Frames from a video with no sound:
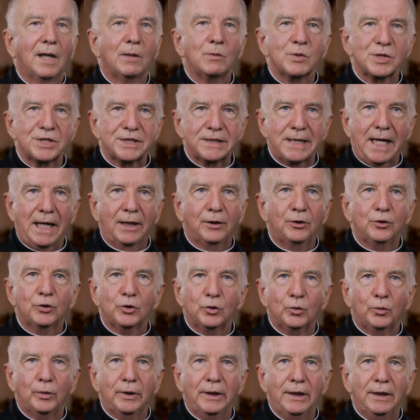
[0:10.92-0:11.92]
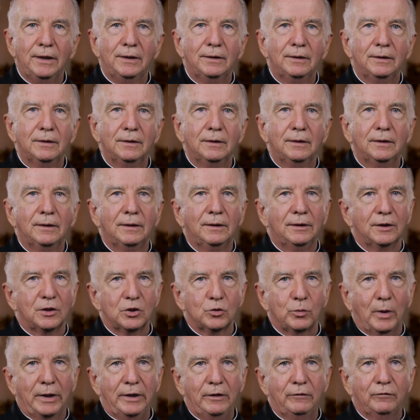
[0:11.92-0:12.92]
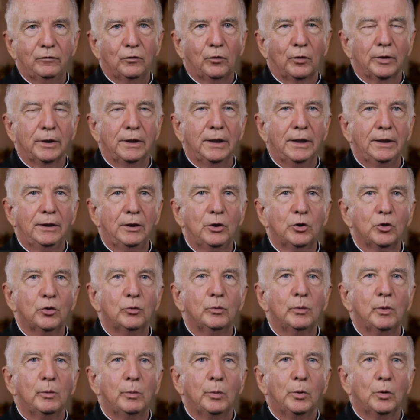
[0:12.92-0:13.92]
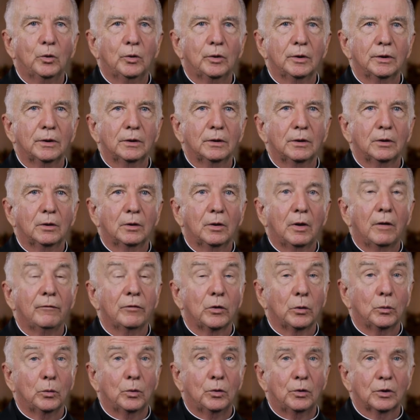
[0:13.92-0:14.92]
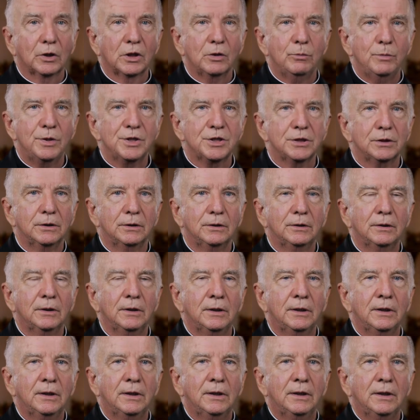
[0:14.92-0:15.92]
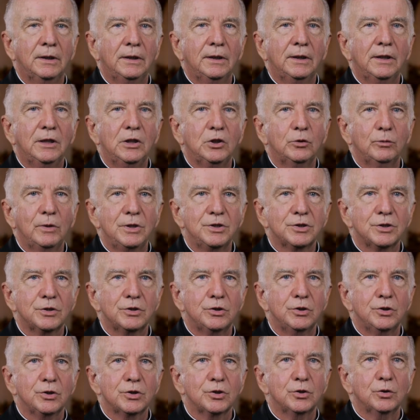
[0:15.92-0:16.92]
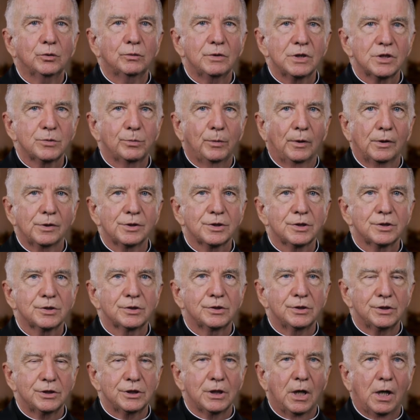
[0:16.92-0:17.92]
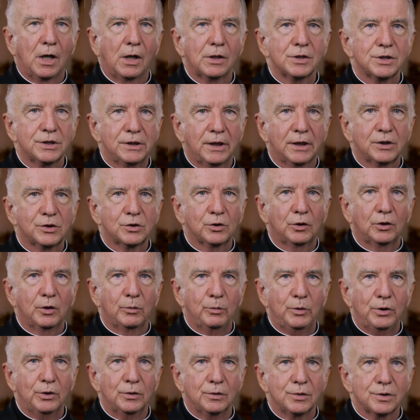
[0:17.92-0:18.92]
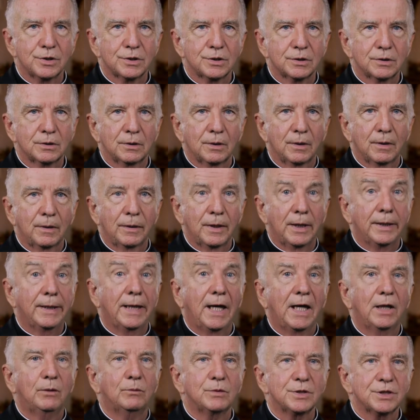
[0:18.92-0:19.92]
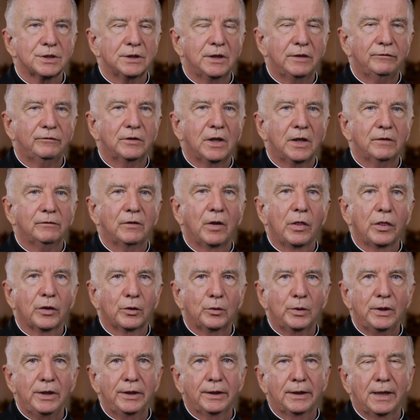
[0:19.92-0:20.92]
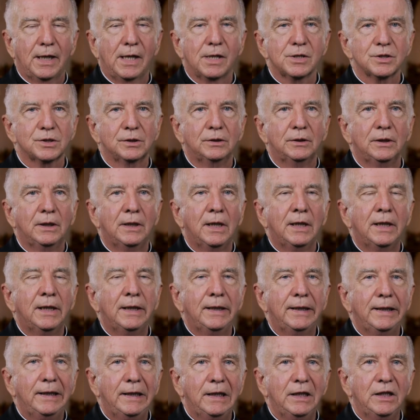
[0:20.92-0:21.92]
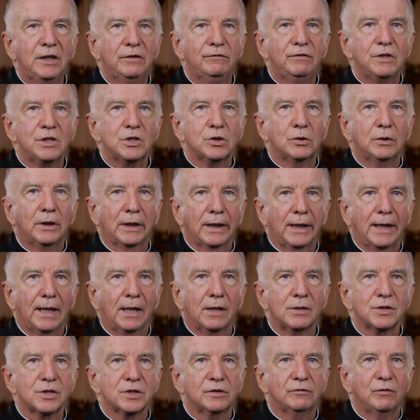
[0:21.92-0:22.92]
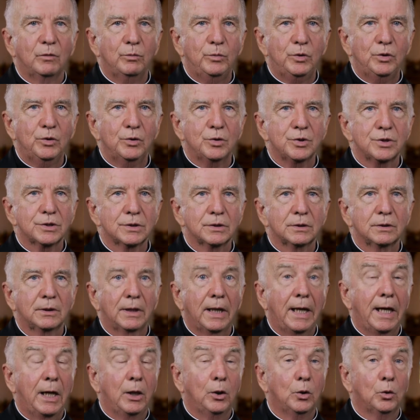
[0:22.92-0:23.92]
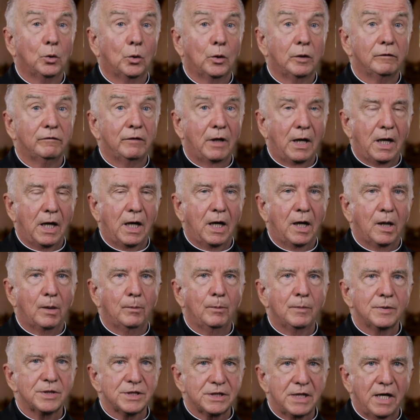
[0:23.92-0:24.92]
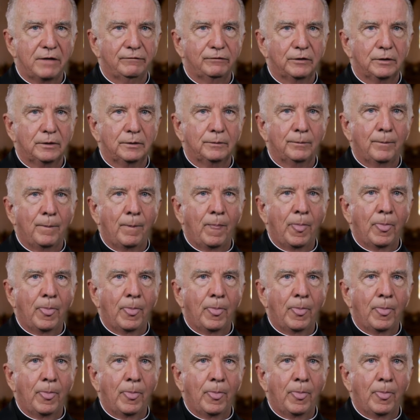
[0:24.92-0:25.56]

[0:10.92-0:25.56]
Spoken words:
I was saddened to read in the 2014 interim report of the Royal Commission into institutional responses to child sexual abuse that they had received over 3,000 individual accounts of abuse and or of harm suffered.